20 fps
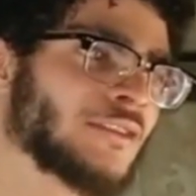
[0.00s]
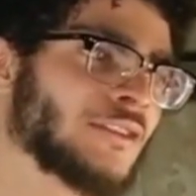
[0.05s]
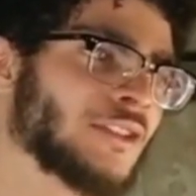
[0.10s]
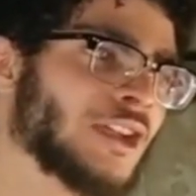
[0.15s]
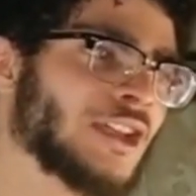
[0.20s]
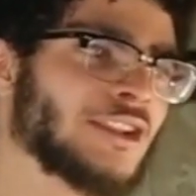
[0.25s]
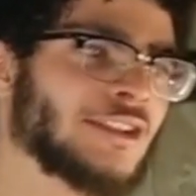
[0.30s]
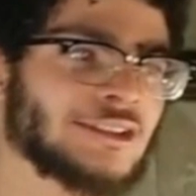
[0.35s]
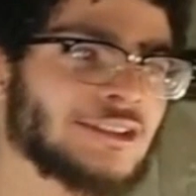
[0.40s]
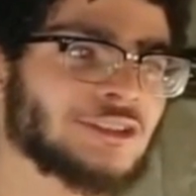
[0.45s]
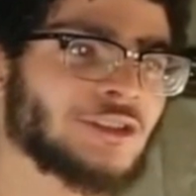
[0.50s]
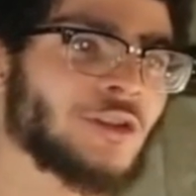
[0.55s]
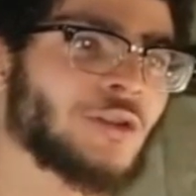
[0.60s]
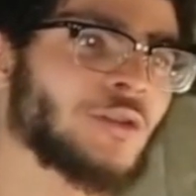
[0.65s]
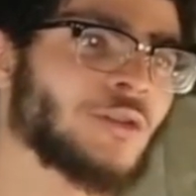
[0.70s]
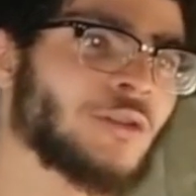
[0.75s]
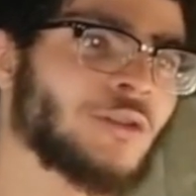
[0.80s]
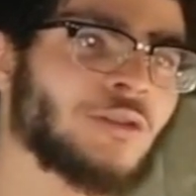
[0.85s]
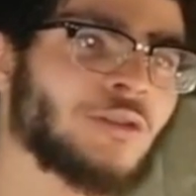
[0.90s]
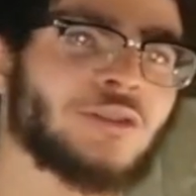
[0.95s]
Kind of like the
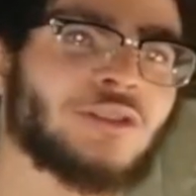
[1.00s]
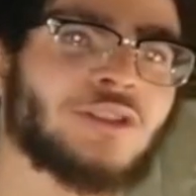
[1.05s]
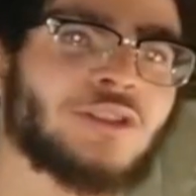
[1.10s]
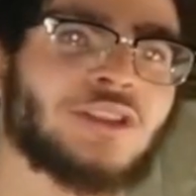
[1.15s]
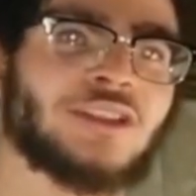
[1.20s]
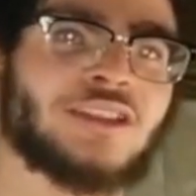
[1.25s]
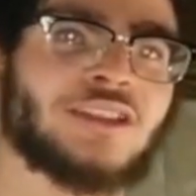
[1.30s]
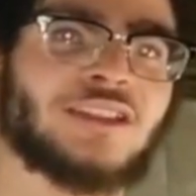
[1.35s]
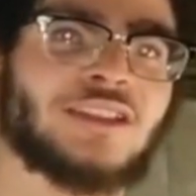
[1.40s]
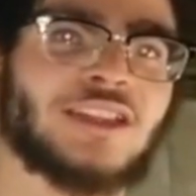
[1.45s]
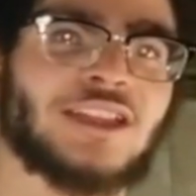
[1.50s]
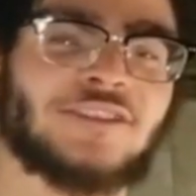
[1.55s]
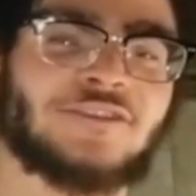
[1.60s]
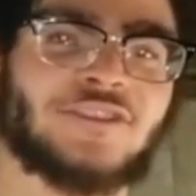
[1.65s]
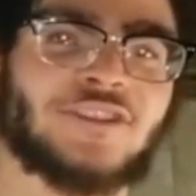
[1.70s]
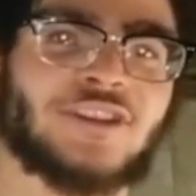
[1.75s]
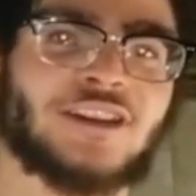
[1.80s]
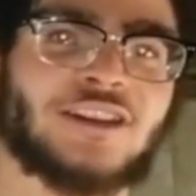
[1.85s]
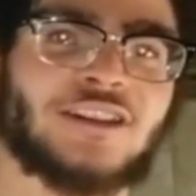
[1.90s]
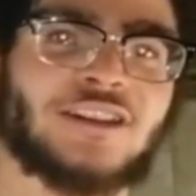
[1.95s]
whole, if
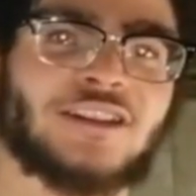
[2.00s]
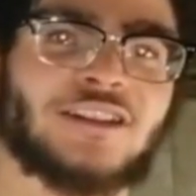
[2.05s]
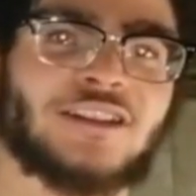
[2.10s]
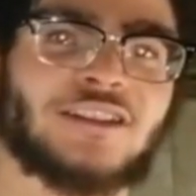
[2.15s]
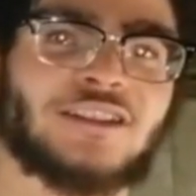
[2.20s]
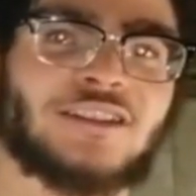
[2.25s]
y